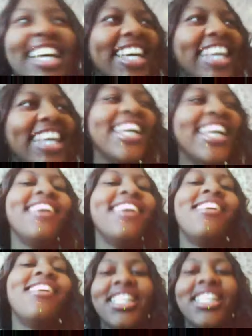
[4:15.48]
They say he's
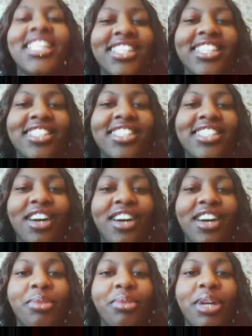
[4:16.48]
not going to be able to
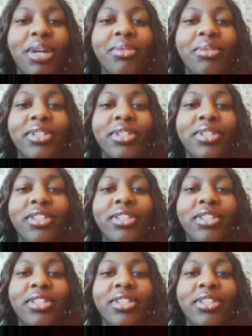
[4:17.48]
remember too much